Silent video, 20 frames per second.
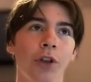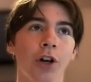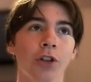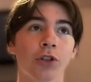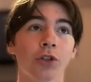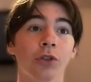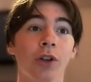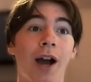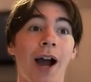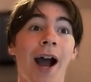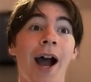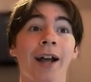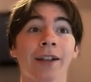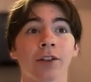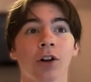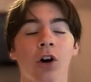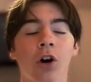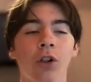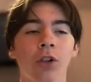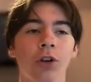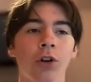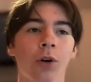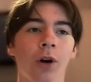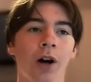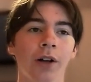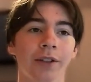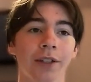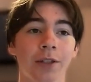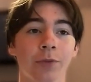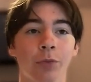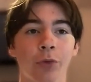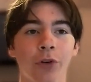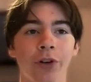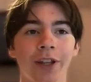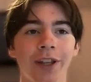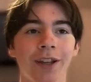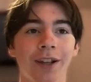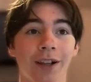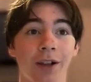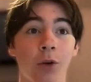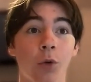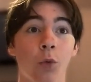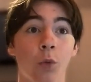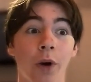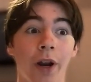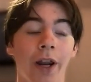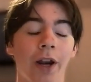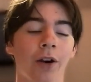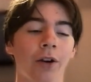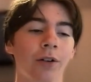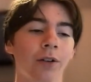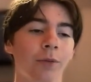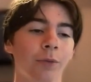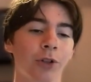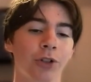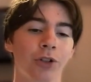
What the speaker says: doesn't at all go out, it's pretty rare,